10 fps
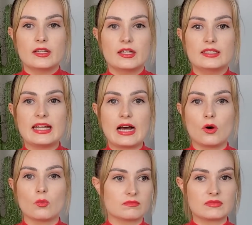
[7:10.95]

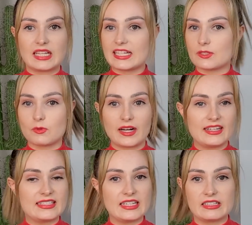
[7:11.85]
Now, that's what I
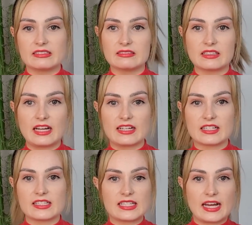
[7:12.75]
did. As I
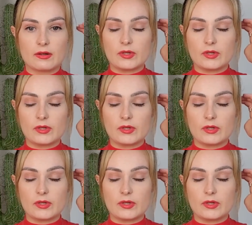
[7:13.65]
said,